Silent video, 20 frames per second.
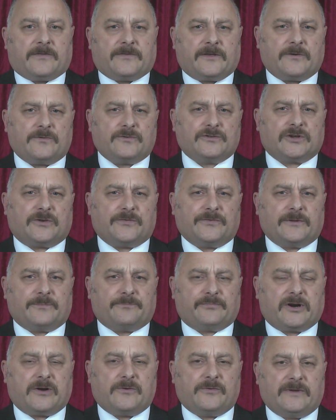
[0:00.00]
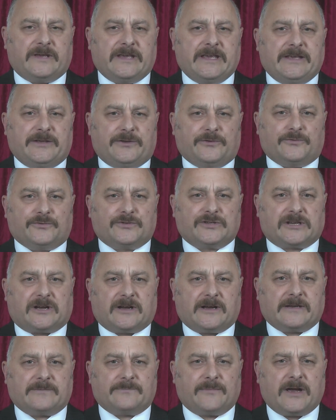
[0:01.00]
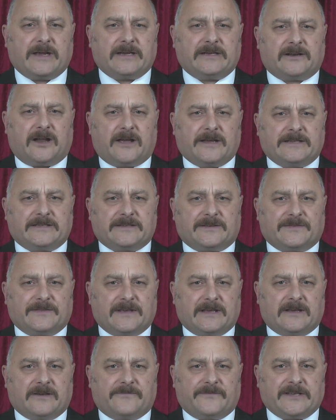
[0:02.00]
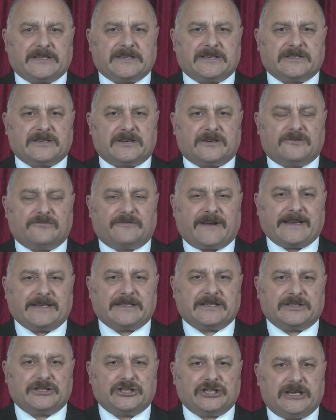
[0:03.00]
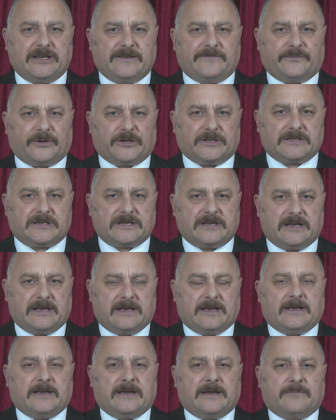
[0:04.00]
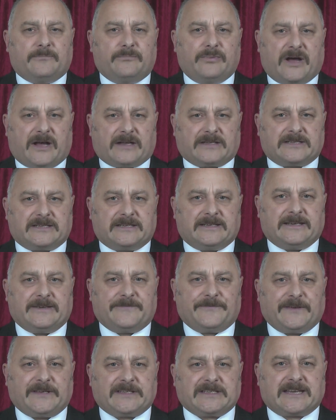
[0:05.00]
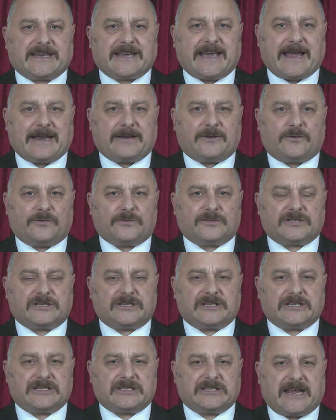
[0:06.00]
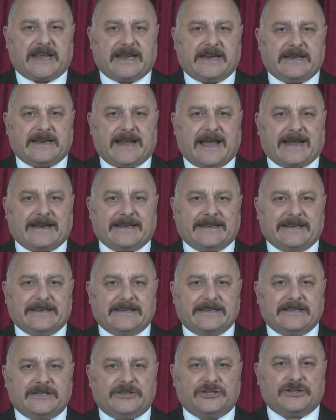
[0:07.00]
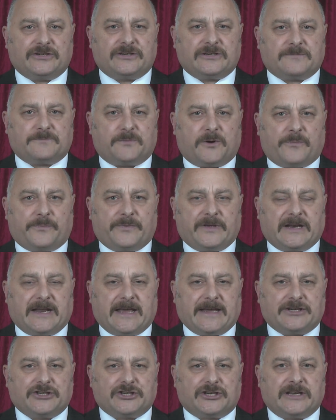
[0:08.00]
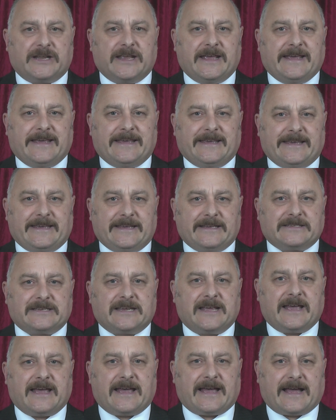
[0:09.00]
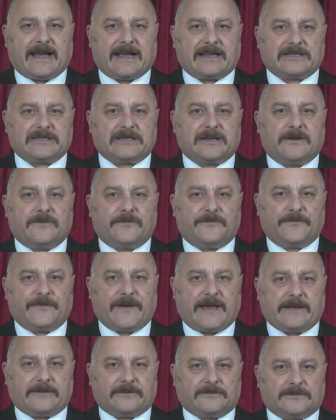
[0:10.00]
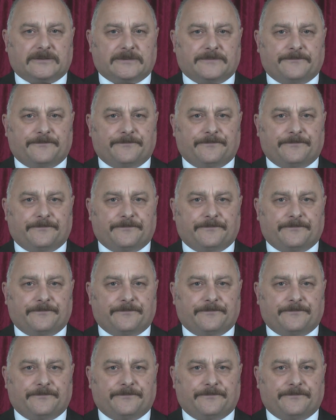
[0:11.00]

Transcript: Those on the pro-EU side might like to think of it as a great achievement. But if it cannot sustain an indigenous population, it has failed.